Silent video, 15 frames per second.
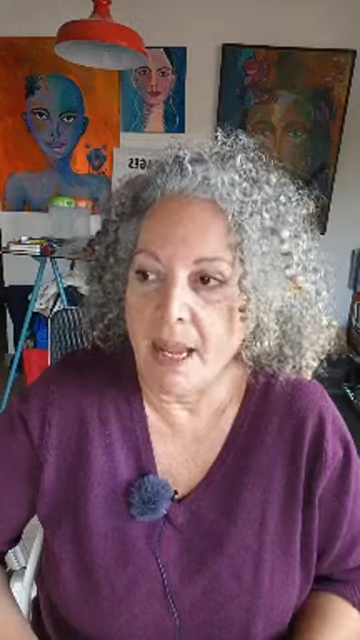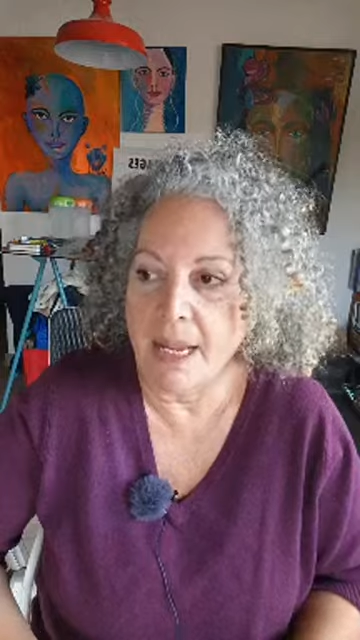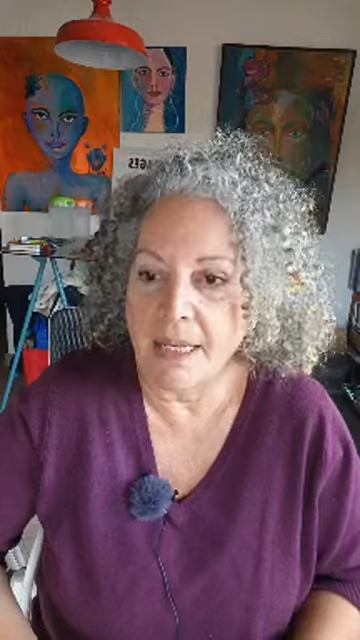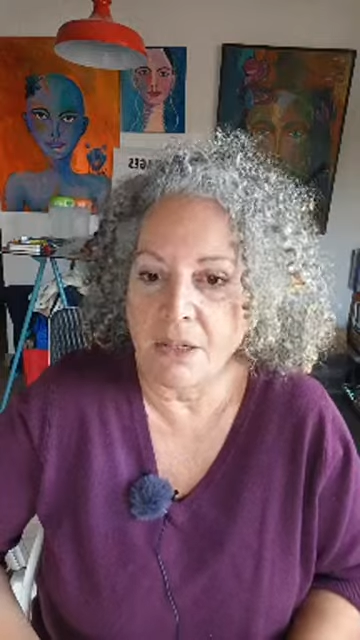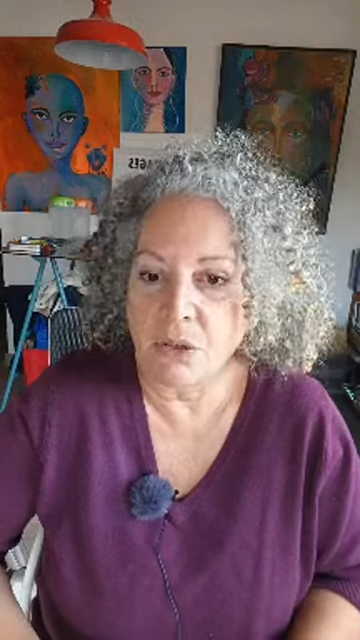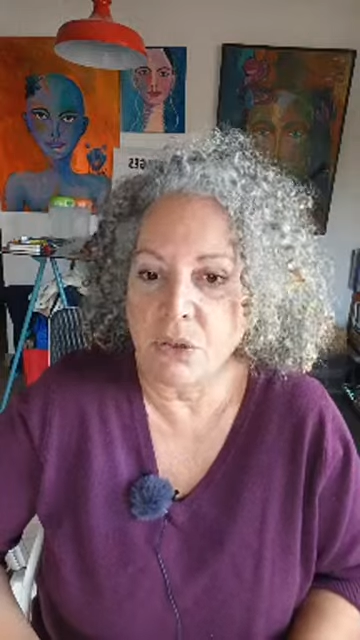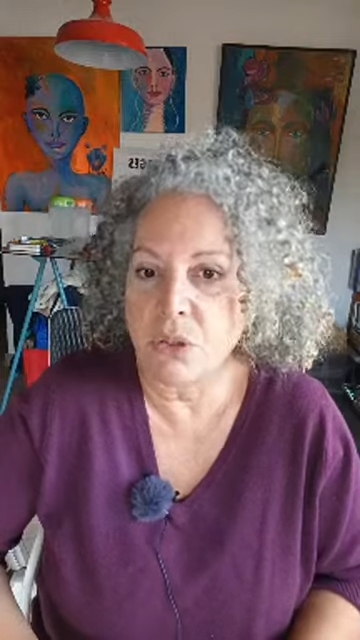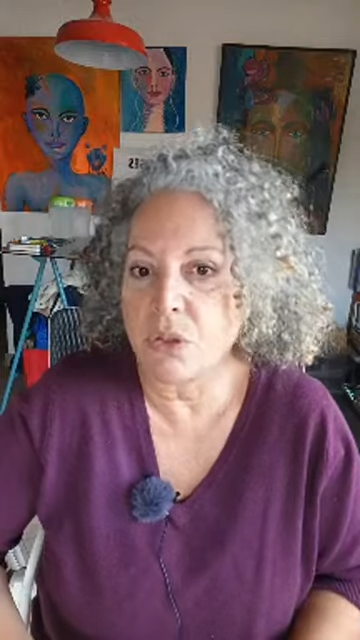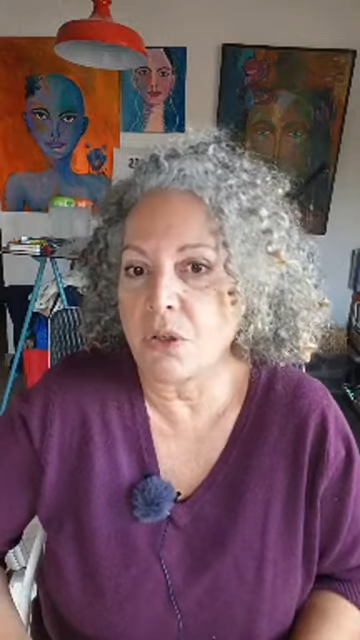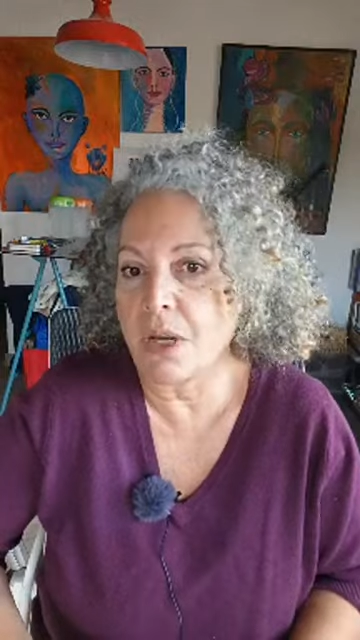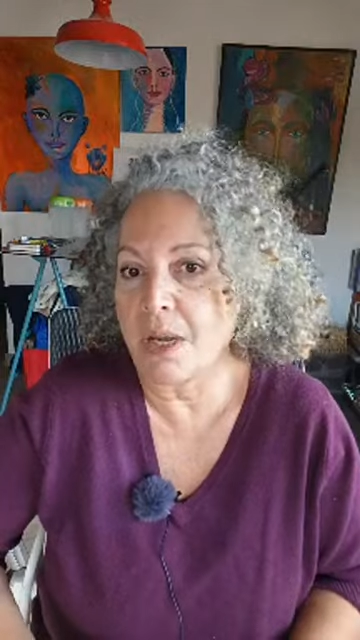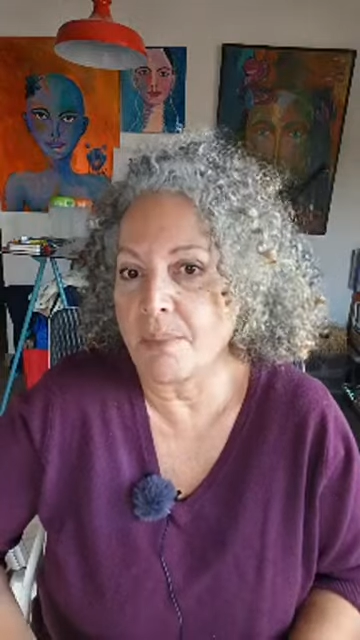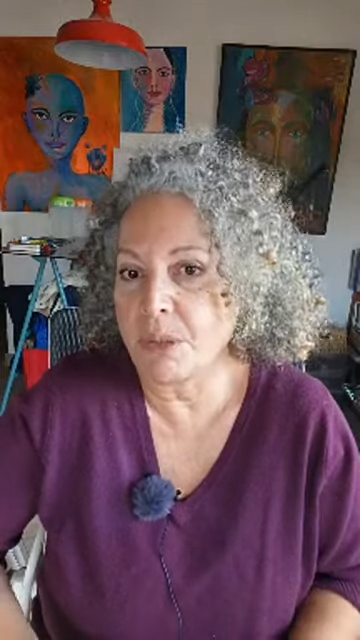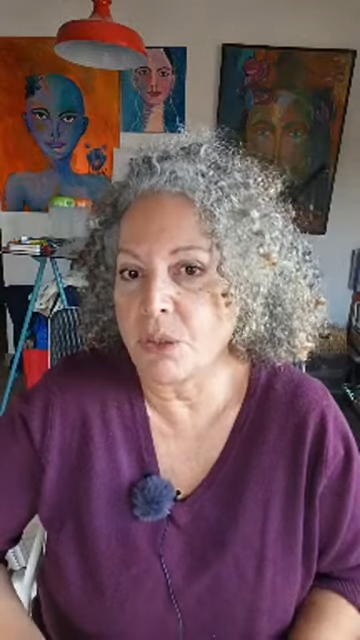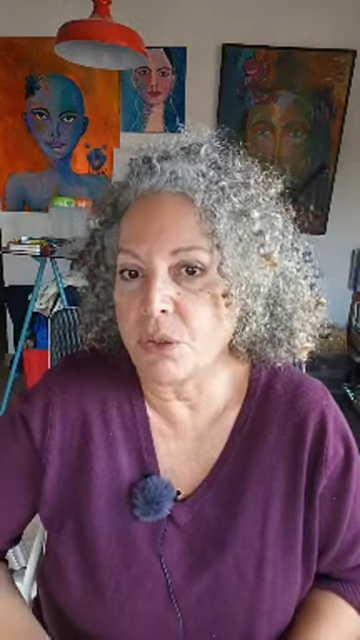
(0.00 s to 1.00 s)
And
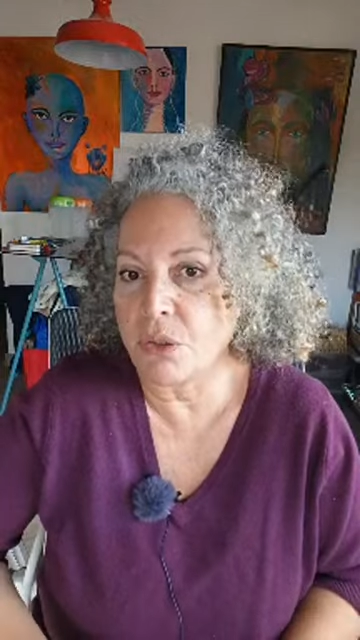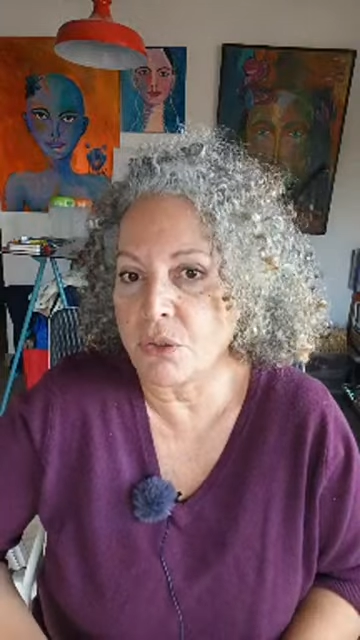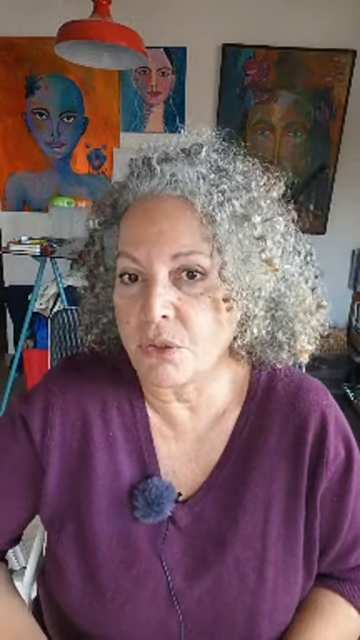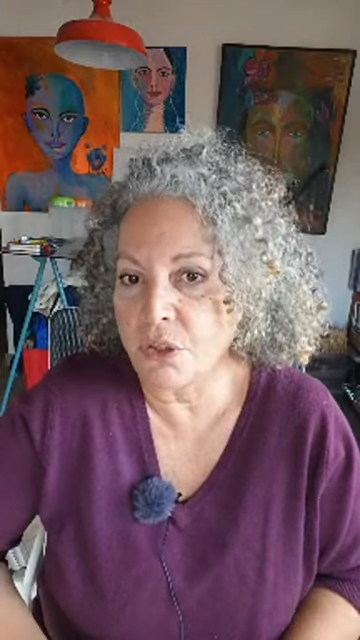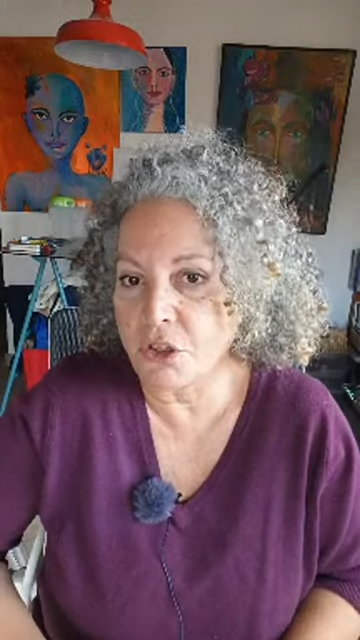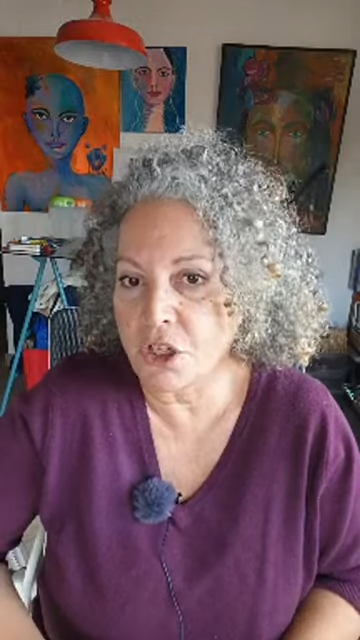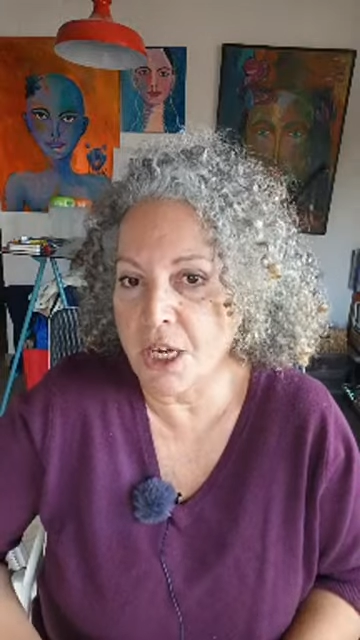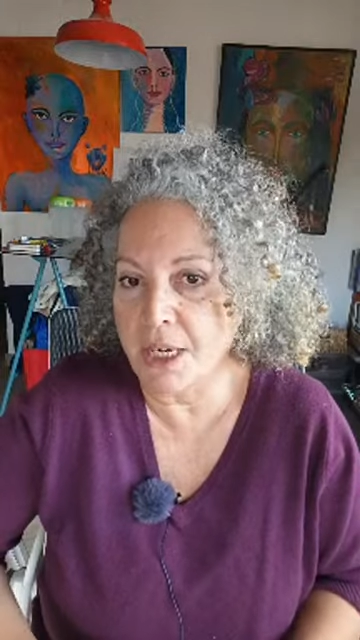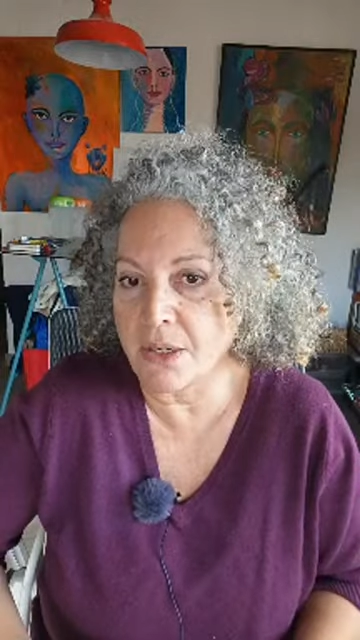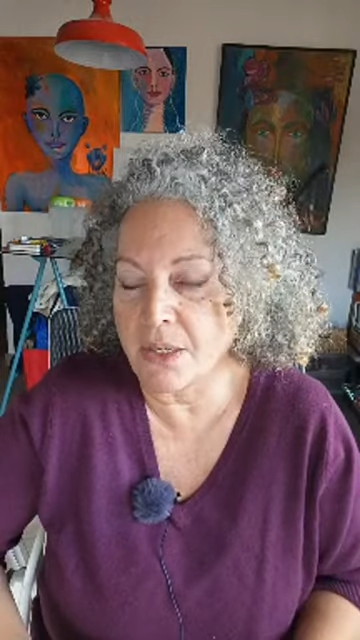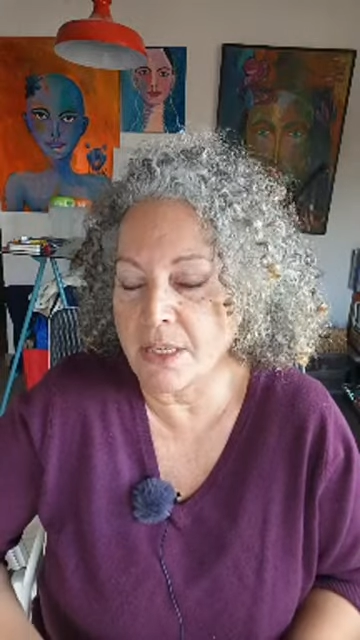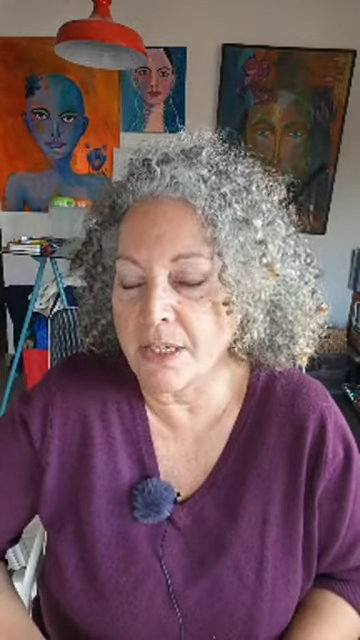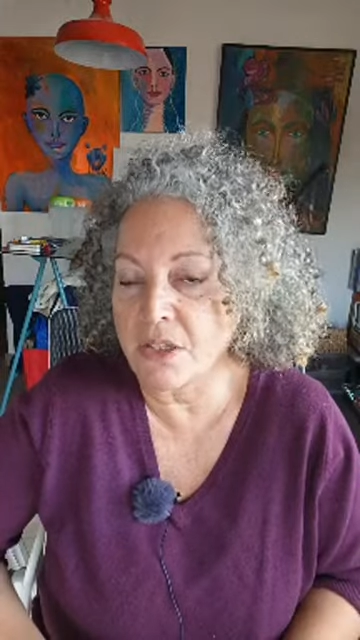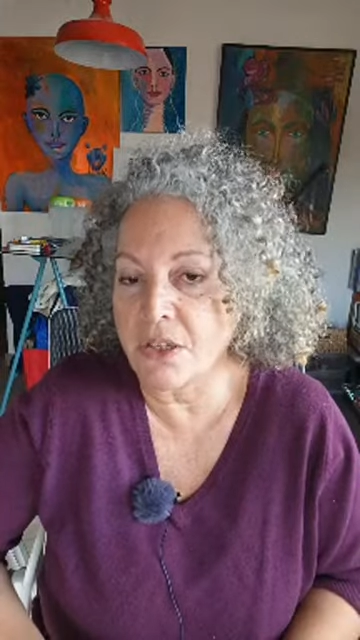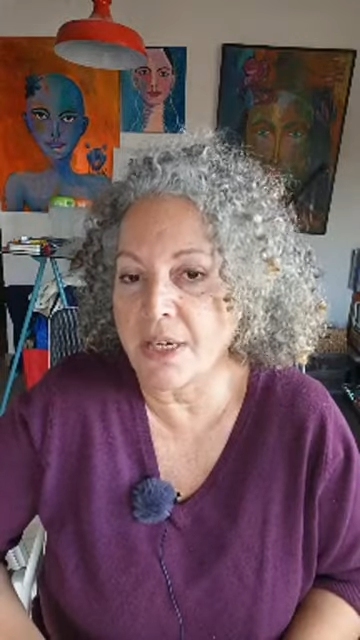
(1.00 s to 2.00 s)
also, I'm a good crochet
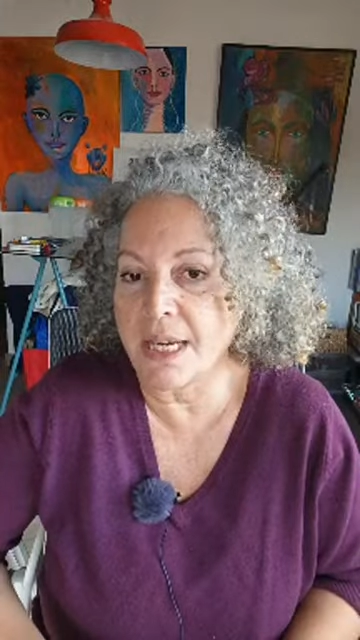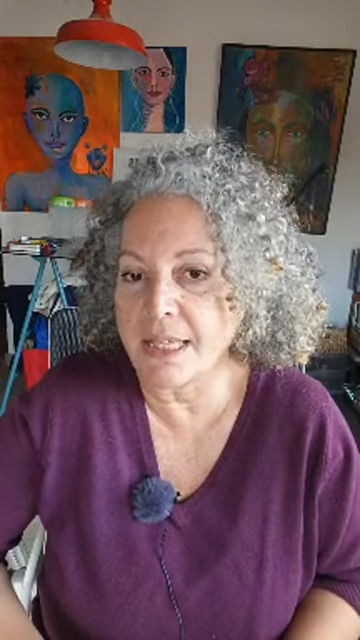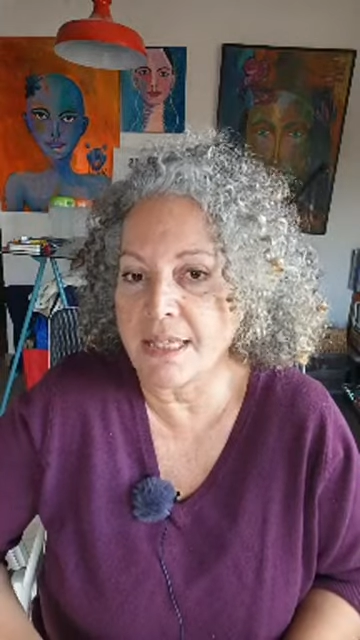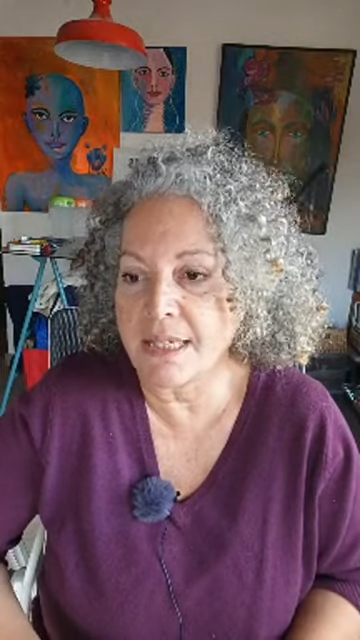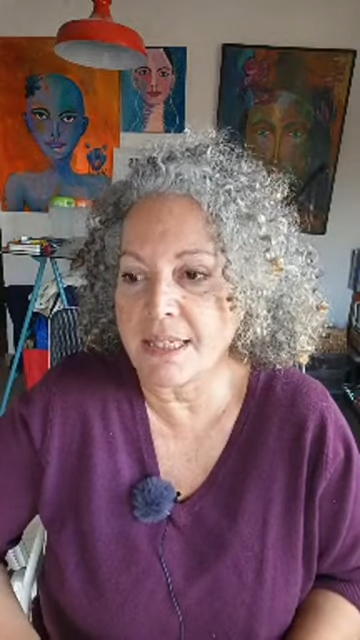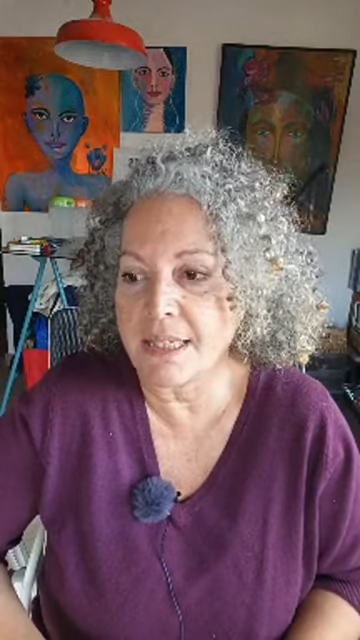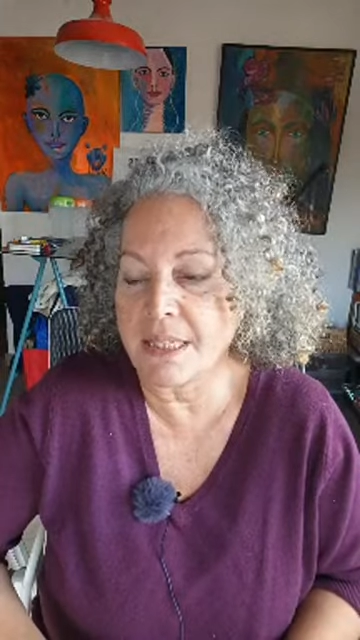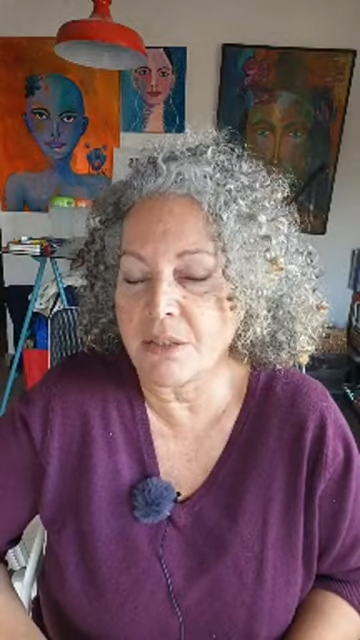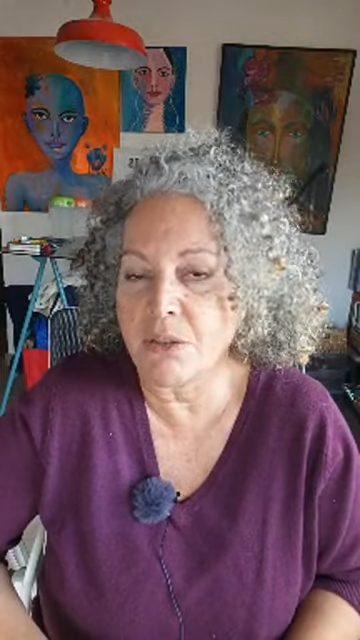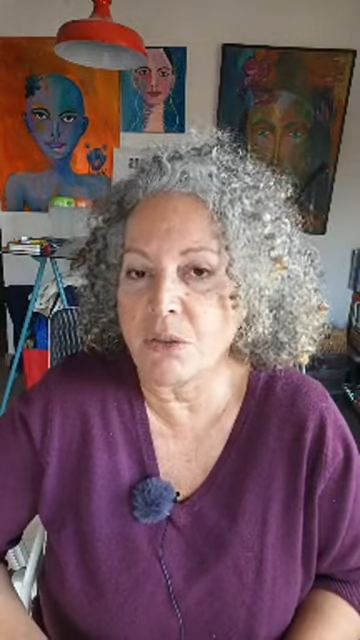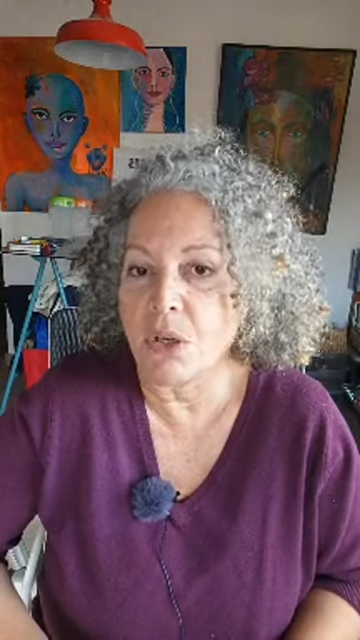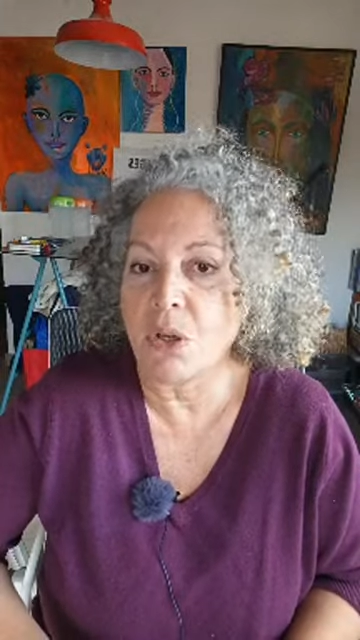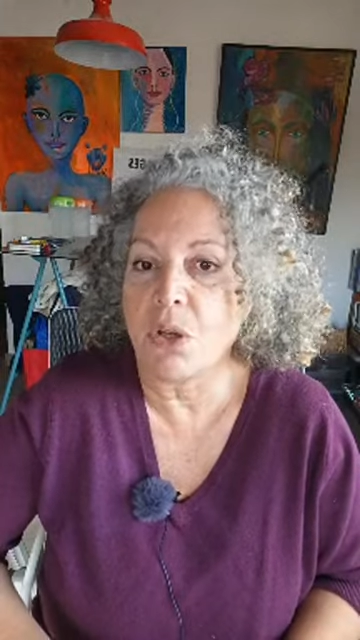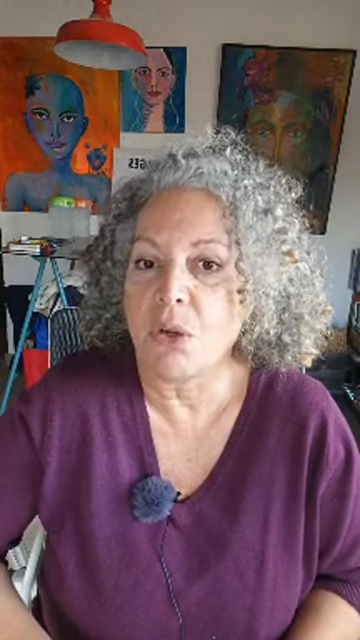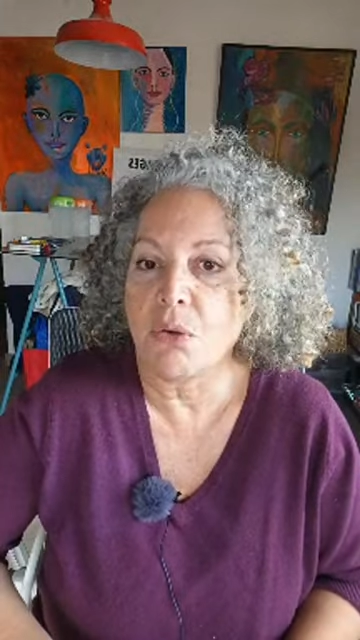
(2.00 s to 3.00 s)
and knitter, and this is